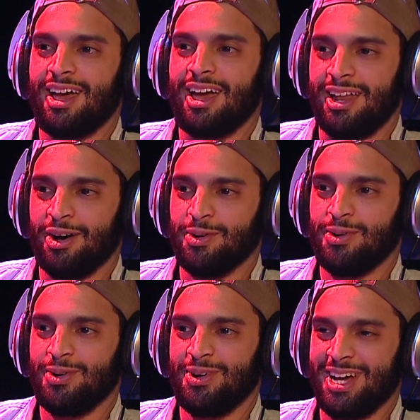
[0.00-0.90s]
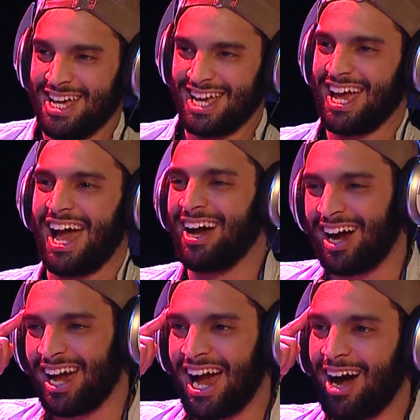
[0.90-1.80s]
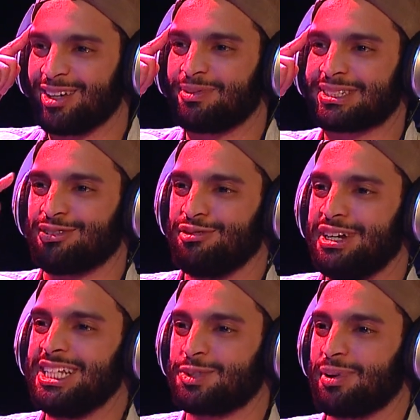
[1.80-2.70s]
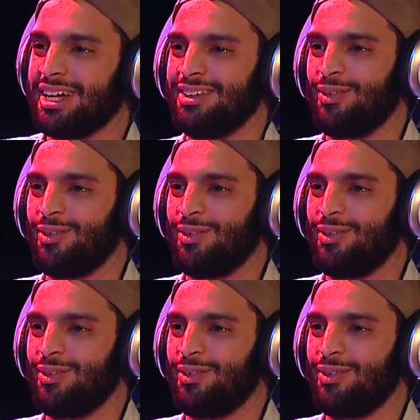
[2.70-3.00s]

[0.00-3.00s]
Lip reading: N-O. I was about to respell